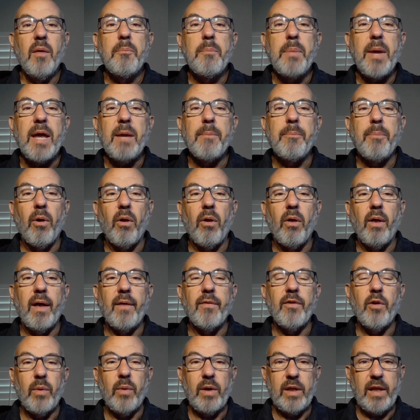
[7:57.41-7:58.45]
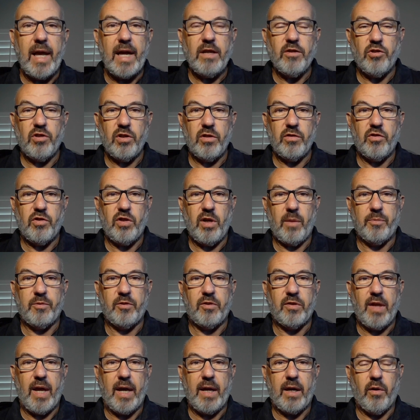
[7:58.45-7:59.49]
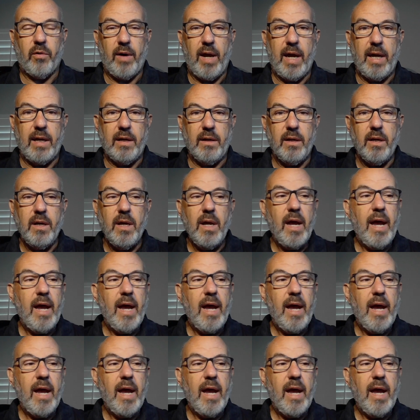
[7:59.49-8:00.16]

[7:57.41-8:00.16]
People and the relationships they create